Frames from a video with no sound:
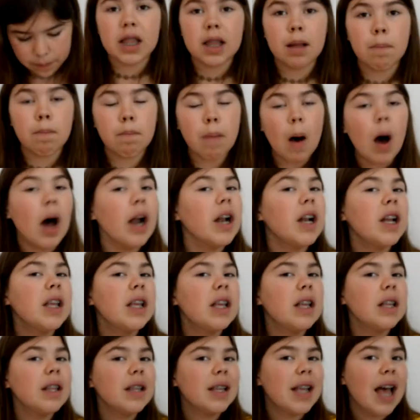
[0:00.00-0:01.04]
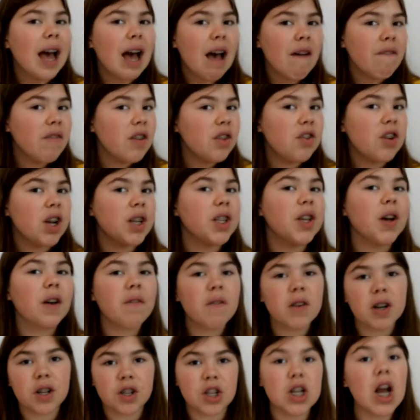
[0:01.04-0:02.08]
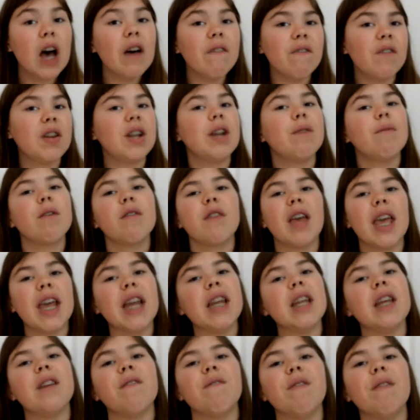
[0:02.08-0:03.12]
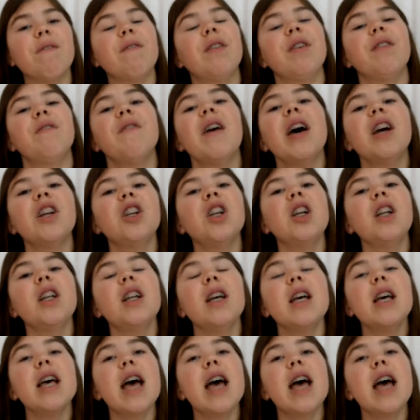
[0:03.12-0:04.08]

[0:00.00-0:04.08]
The bodice of this dress, however, does not fit in with 1850s fashion,